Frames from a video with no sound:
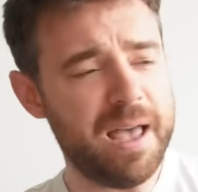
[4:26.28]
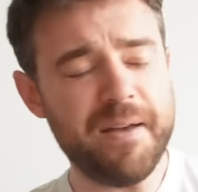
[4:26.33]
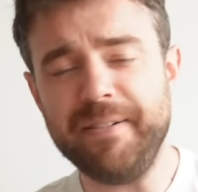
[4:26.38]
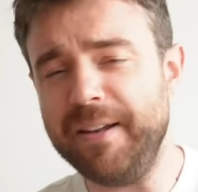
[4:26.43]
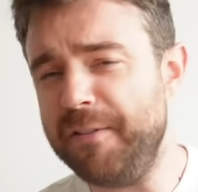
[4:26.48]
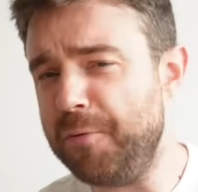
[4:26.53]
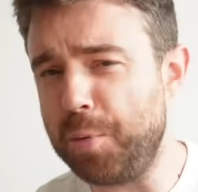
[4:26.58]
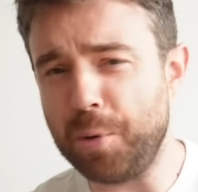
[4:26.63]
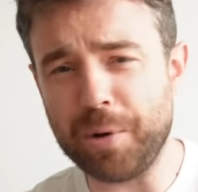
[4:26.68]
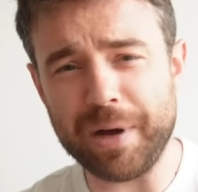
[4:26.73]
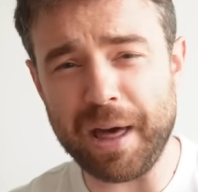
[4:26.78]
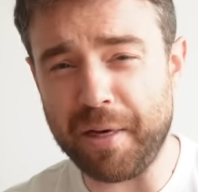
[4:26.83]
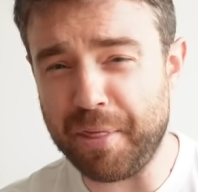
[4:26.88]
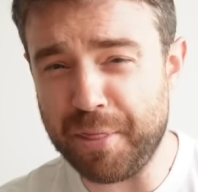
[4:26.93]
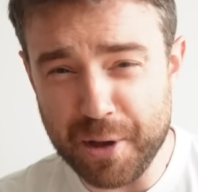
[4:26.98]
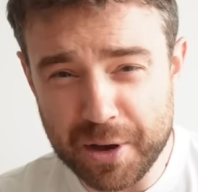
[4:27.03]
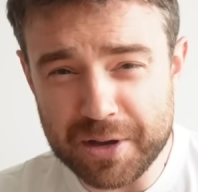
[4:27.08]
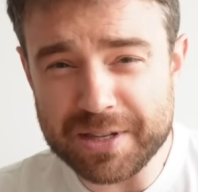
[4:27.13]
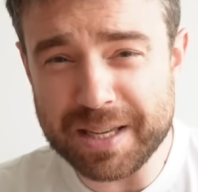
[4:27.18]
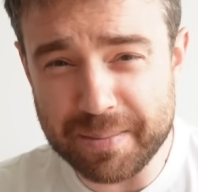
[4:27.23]
If Liverpool get
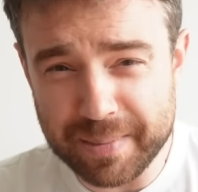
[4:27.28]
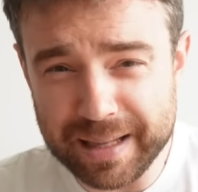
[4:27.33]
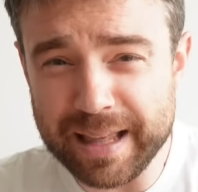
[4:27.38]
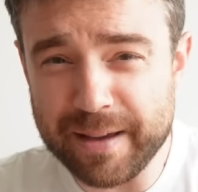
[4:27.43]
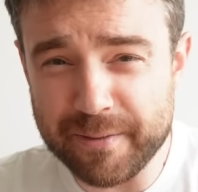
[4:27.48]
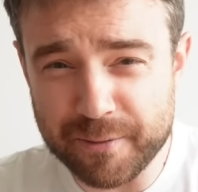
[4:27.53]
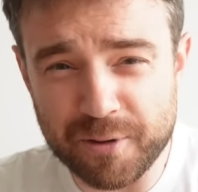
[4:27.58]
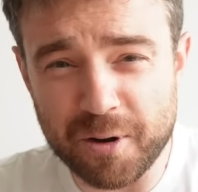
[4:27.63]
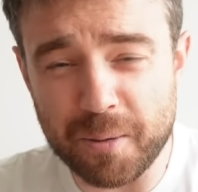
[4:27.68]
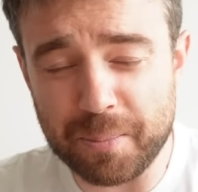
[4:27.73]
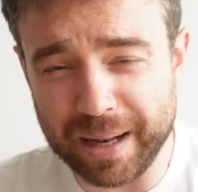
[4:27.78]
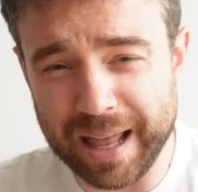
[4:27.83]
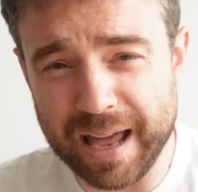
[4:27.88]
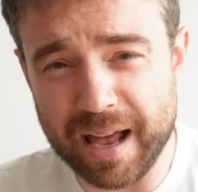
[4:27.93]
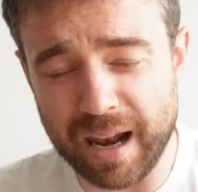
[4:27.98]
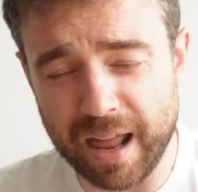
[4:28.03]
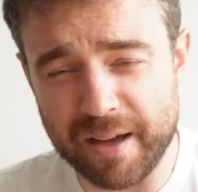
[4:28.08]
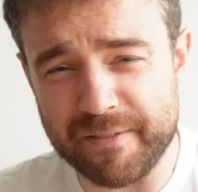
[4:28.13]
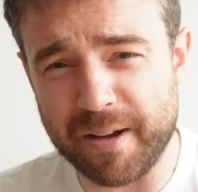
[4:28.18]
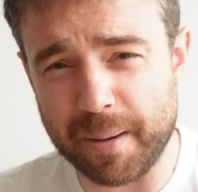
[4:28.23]
30 million for a
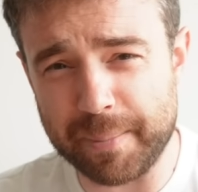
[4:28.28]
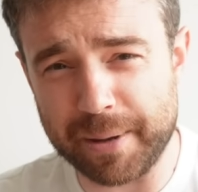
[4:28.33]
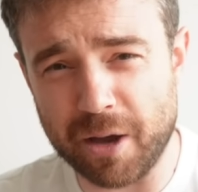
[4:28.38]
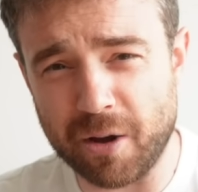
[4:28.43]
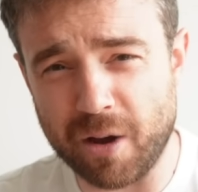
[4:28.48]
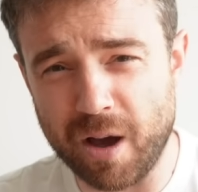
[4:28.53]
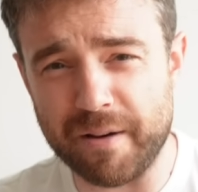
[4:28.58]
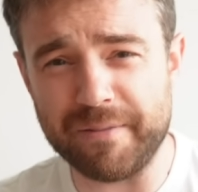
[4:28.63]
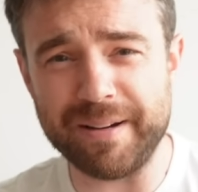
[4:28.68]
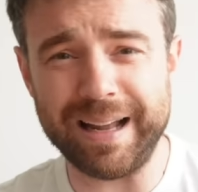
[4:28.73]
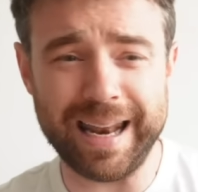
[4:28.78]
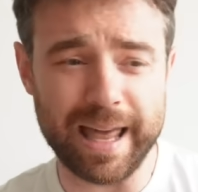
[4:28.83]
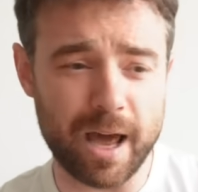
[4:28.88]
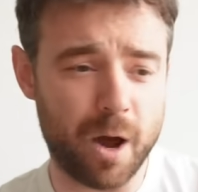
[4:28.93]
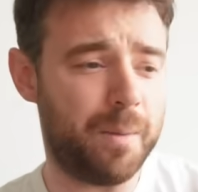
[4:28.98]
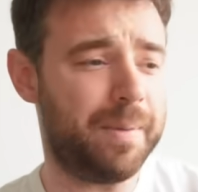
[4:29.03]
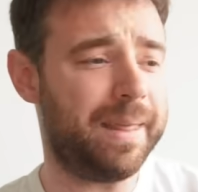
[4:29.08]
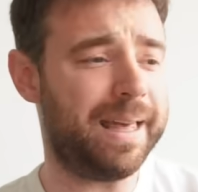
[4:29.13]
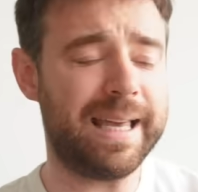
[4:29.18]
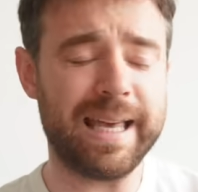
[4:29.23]
player like Fabio
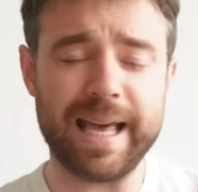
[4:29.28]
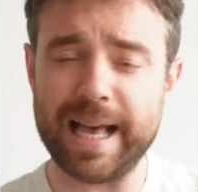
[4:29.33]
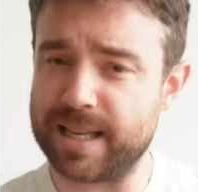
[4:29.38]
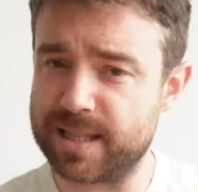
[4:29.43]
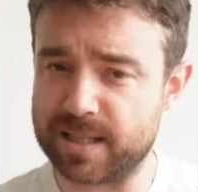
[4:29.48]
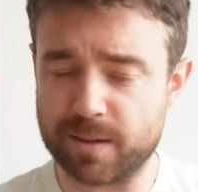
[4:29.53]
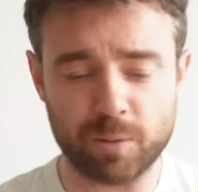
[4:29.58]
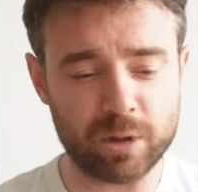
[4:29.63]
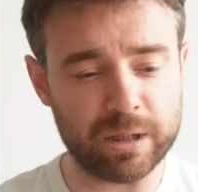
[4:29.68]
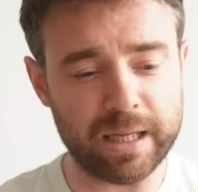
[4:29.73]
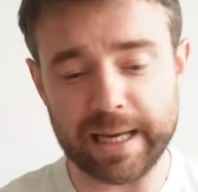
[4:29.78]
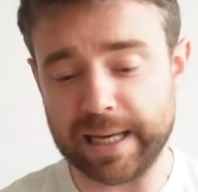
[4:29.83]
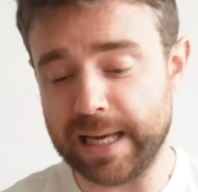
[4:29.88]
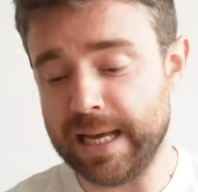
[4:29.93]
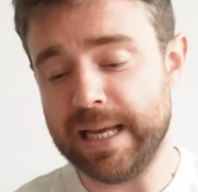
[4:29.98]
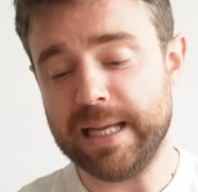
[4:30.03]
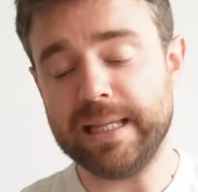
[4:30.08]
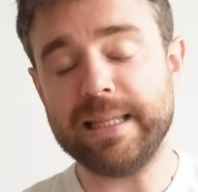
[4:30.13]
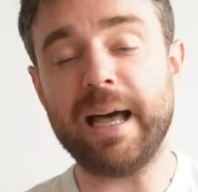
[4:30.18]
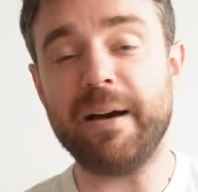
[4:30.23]
Carvalho and they can get someone like
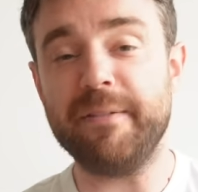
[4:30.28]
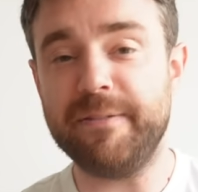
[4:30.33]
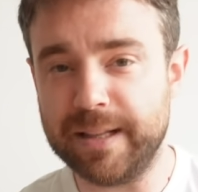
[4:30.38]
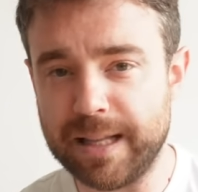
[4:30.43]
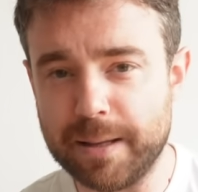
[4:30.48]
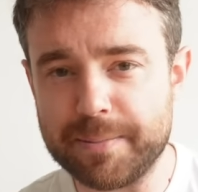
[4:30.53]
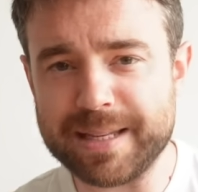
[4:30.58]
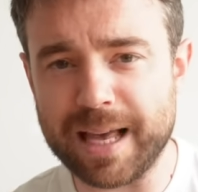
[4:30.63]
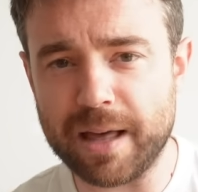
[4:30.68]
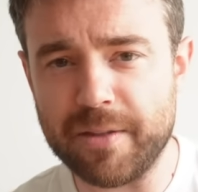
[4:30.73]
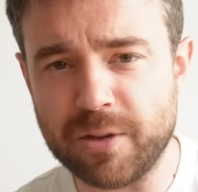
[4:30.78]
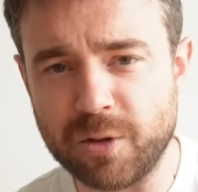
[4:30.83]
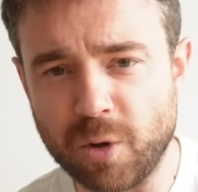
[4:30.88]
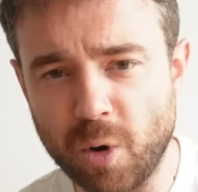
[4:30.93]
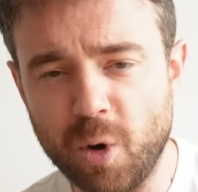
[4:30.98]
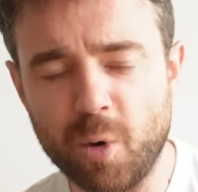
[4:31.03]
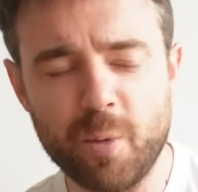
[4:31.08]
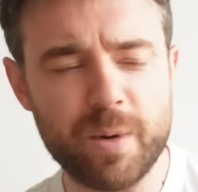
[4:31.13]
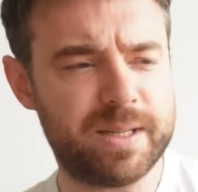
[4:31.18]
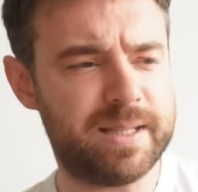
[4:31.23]
Nat Phillips out the
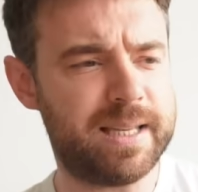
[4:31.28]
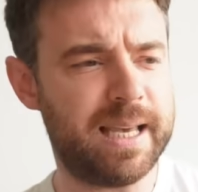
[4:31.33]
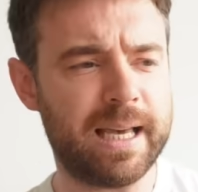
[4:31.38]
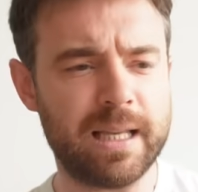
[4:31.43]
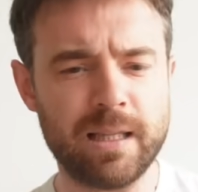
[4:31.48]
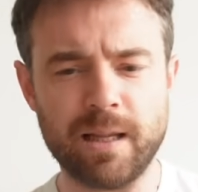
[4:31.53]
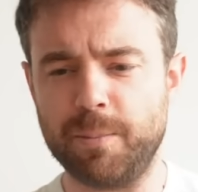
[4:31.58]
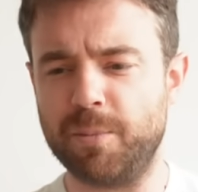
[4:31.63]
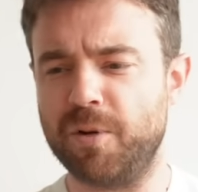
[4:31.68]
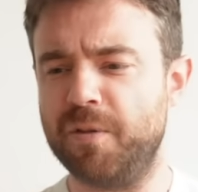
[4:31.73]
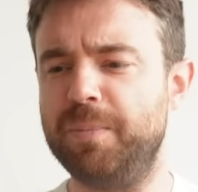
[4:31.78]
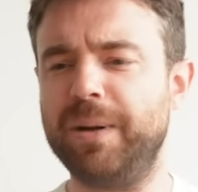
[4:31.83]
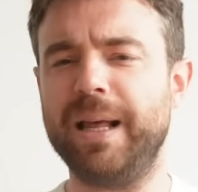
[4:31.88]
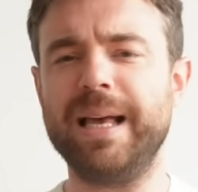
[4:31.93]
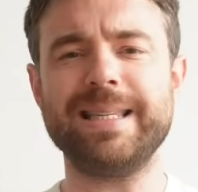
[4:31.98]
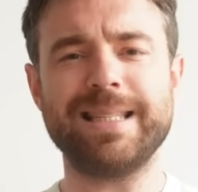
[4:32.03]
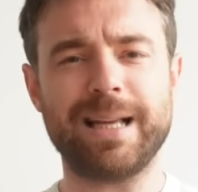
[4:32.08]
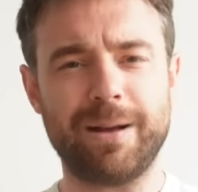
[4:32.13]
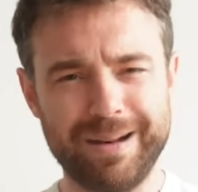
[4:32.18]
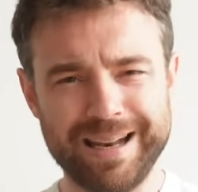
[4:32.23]
door, we're seeing a number of
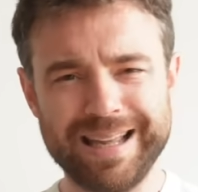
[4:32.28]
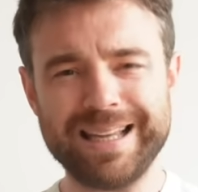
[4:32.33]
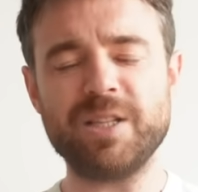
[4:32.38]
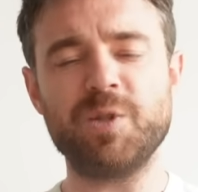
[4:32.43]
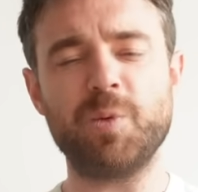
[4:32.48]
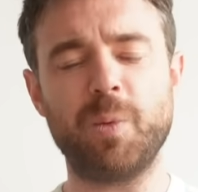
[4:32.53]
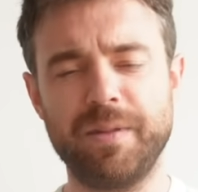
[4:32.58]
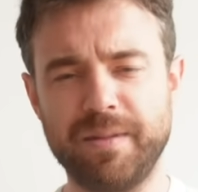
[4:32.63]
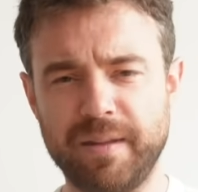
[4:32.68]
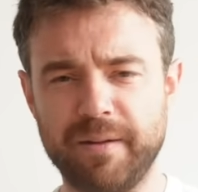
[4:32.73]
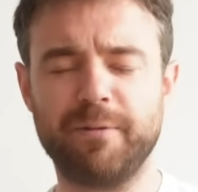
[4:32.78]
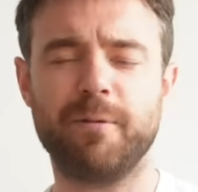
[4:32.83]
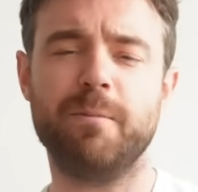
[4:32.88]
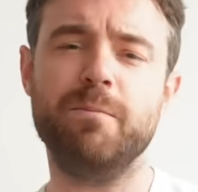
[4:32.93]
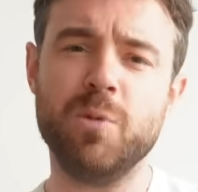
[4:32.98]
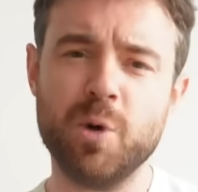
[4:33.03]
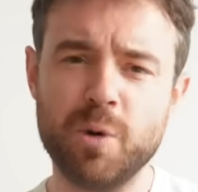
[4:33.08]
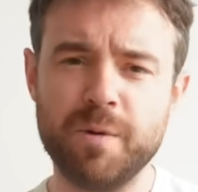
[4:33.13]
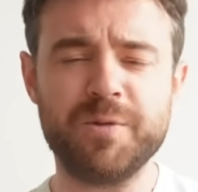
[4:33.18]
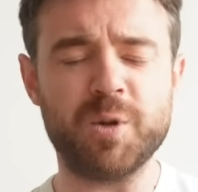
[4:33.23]
players now linked with
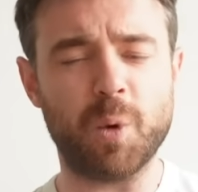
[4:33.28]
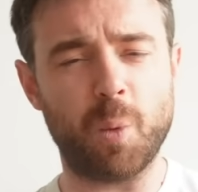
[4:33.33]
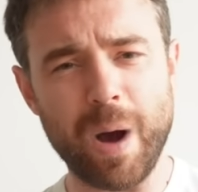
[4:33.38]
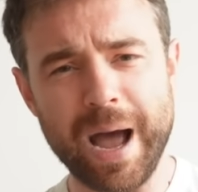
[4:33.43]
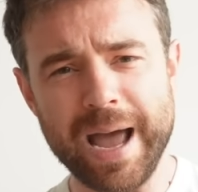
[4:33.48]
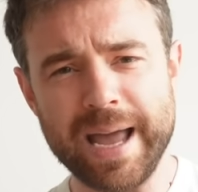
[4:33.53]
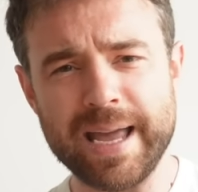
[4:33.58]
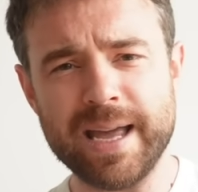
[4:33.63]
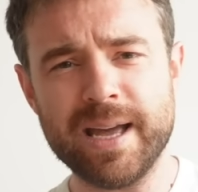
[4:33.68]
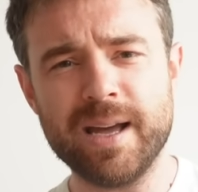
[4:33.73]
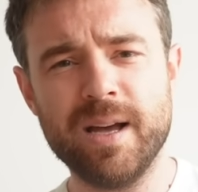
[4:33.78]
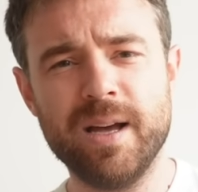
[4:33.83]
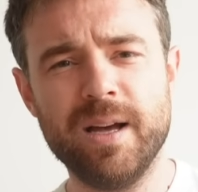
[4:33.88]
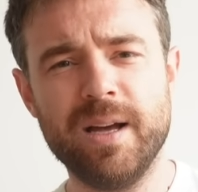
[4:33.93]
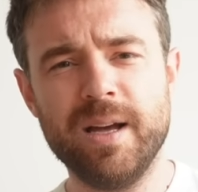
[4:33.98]
different moves away.